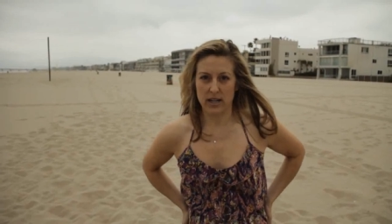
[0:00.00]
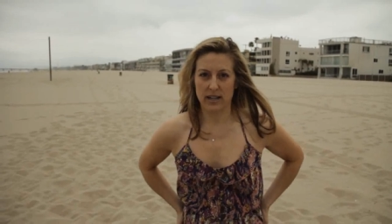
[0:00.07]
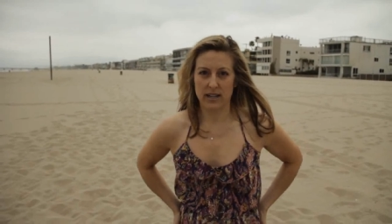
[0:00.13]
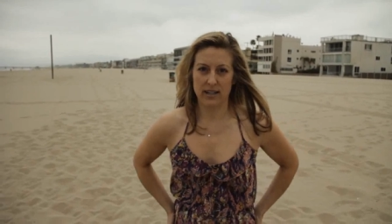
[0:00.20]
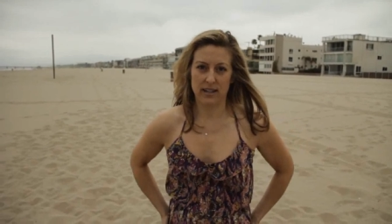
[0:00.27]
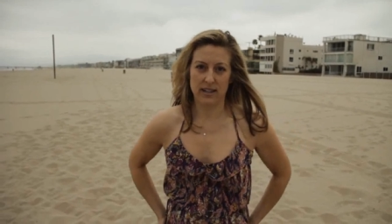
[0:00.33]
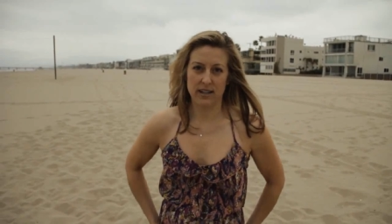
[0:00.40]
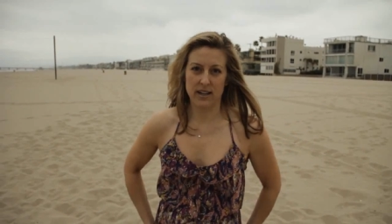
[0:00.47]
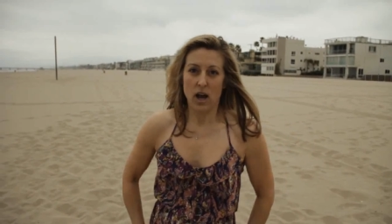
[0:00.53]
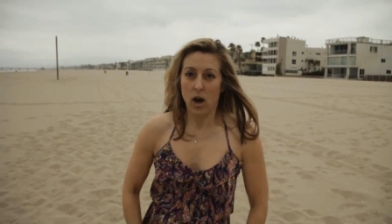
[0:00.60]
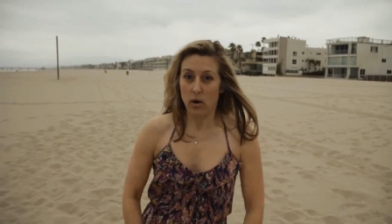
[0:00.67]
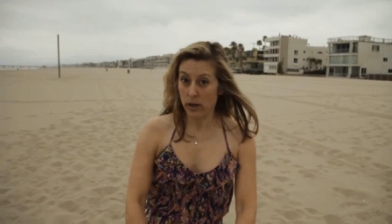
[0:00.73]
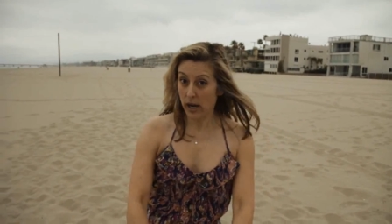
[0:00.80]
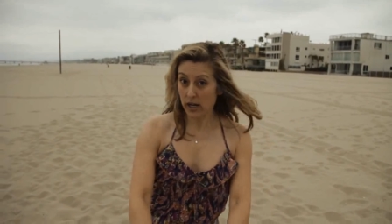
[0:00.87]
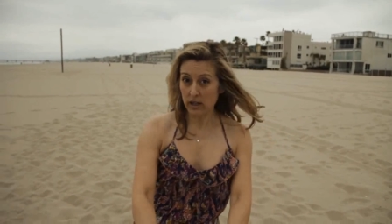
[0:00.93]
Okay,
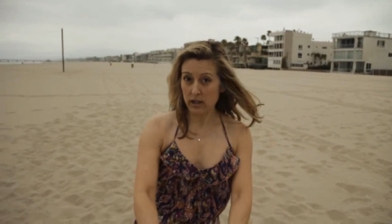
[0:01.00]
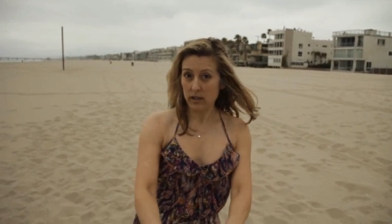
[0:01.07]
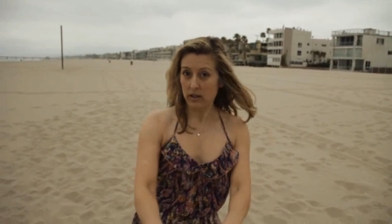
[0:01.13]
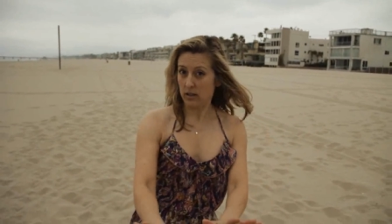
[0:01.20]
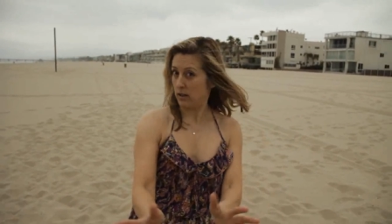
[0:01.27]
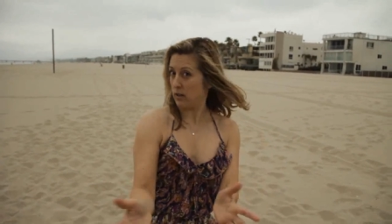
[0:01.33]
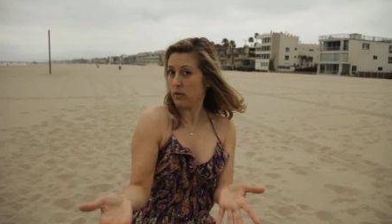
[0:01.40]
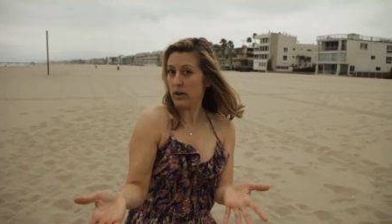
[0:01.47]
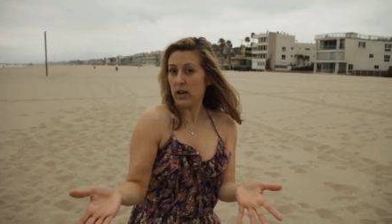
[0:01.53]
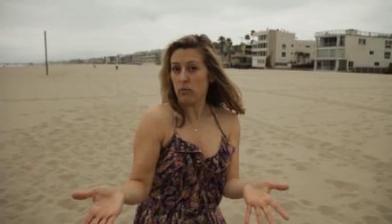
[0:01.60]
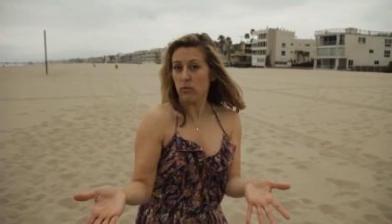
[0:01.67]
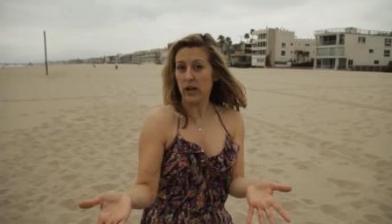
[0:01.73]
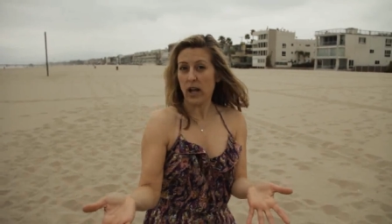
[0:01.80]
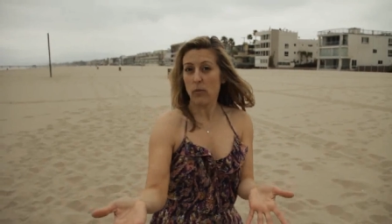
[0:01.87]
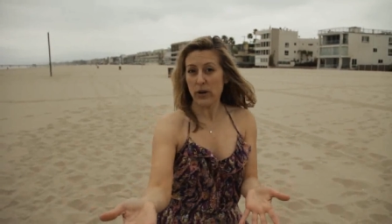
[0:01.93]
okay,
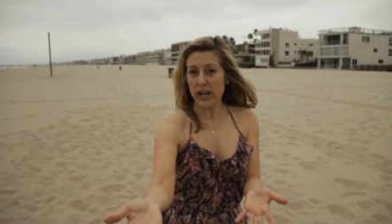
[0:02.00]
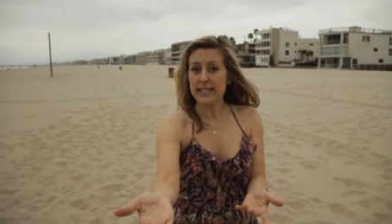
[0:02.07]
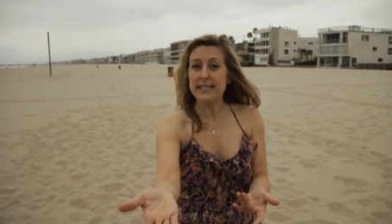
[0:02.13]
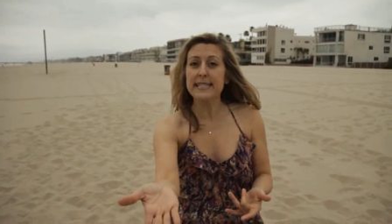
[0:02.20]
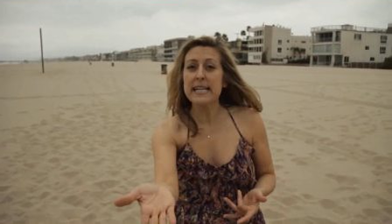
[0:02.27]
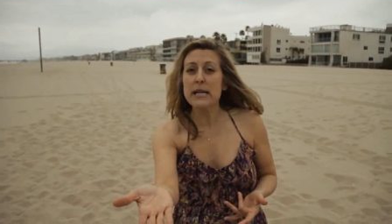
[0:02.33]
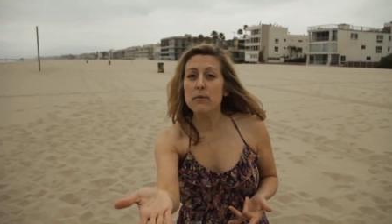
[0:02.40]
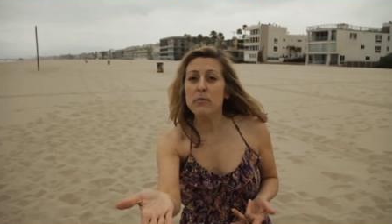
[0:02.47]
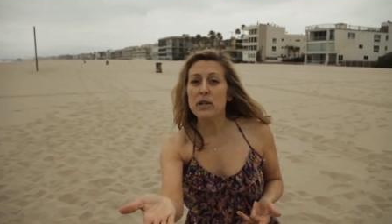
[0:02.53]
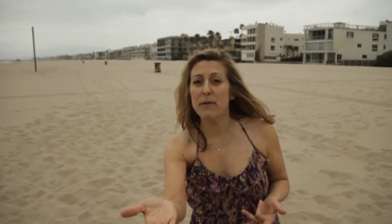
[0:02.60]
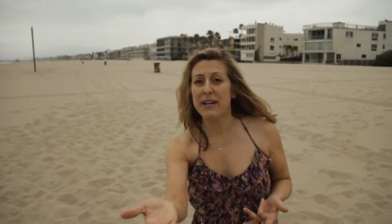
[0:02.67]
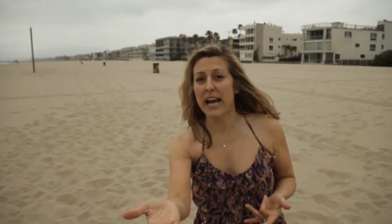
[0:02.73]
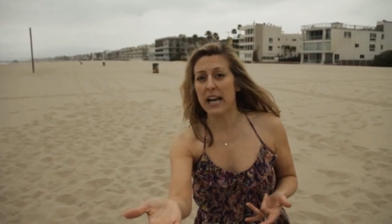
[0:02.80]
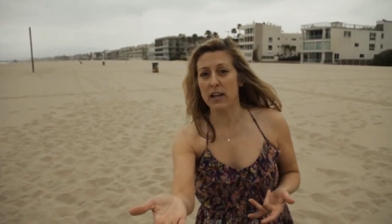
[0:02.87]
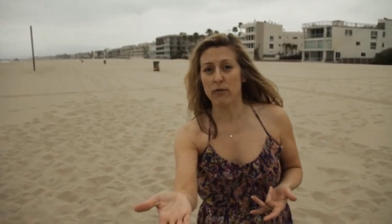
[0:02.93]
okay. What I, what I
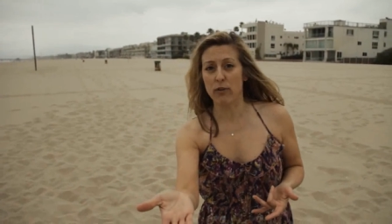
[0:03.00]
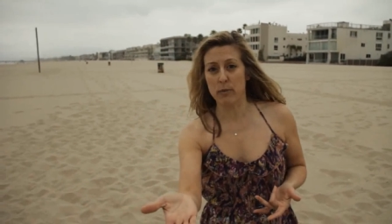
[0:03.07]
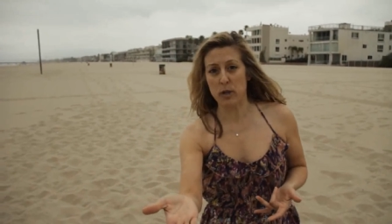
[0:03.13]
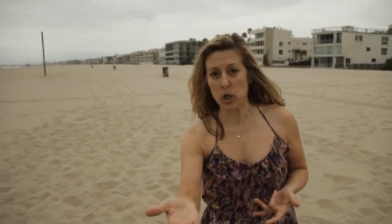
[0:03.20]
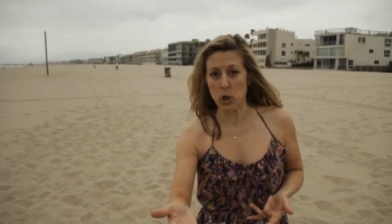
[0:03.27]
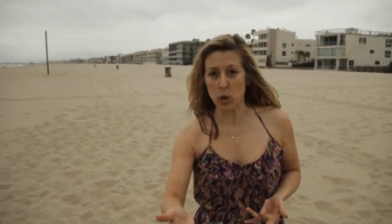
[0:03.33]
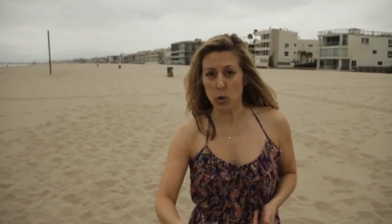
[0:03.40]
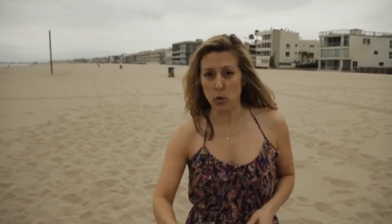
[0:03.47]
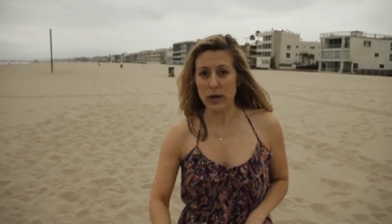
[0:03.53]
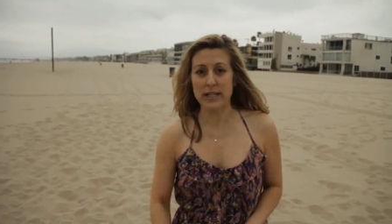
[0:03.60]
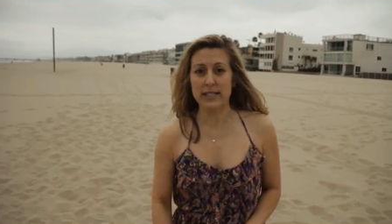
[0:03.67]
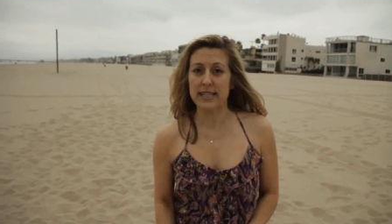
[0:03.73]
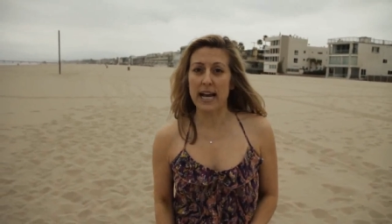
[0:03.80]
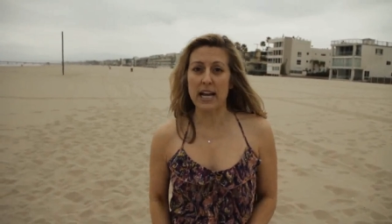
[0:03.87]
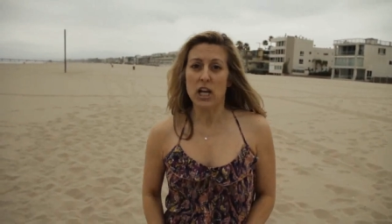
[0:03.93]
seem to be getting from
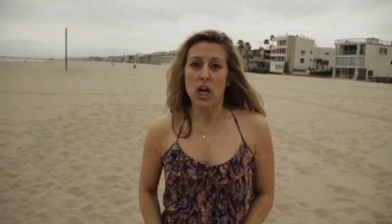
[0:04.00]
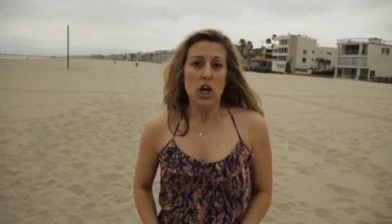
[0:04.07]
you is